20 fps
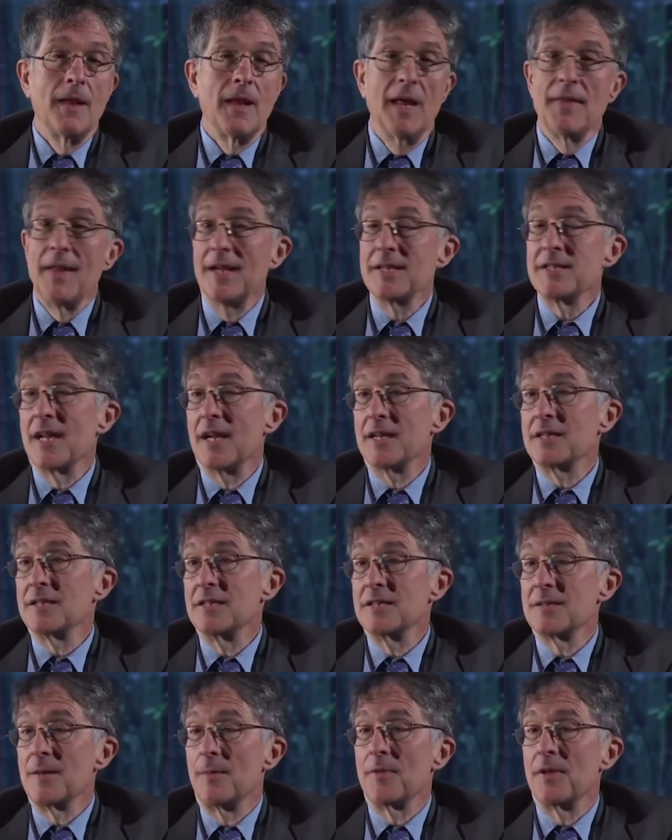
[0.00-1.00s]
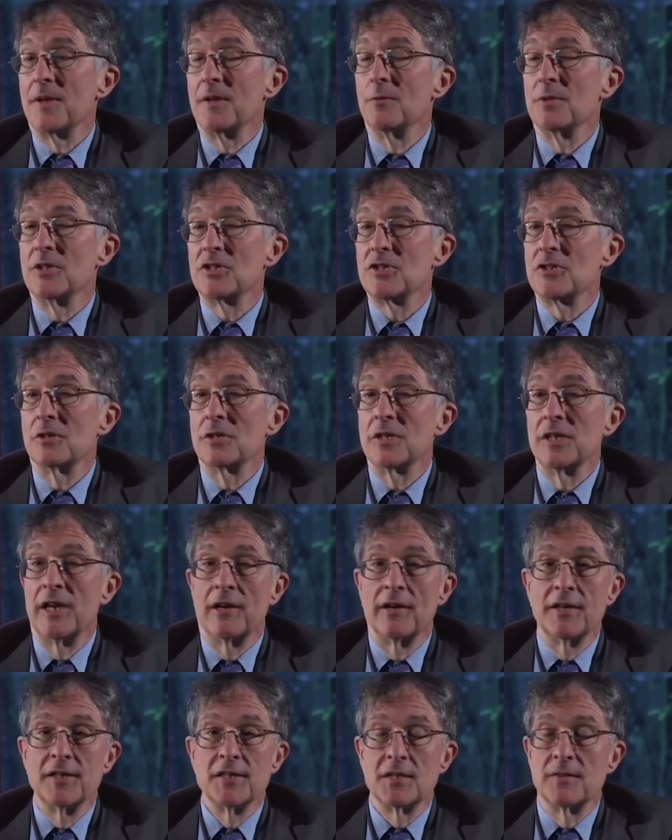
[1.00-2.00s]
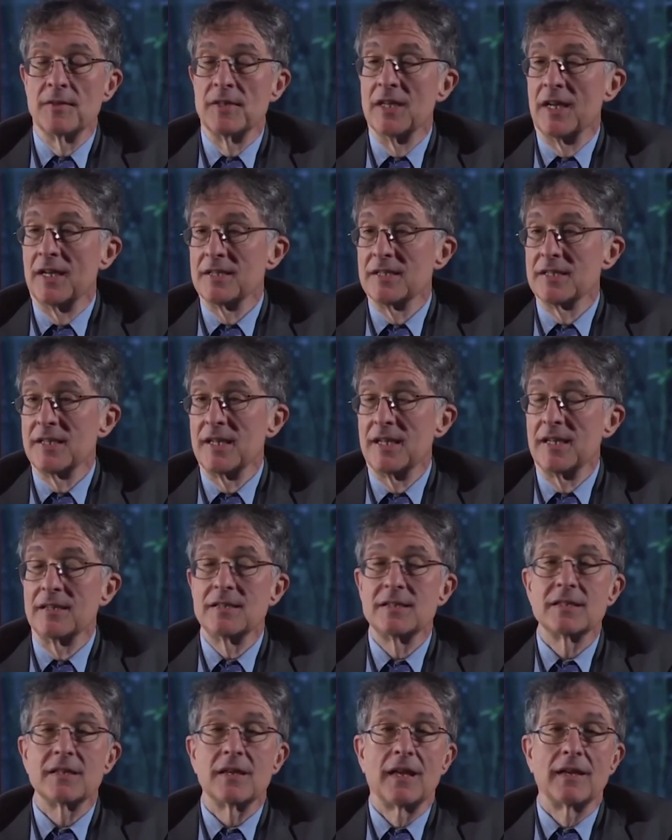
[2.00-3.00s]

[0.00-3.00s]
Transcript: and that's actually something which certain areas of the United States,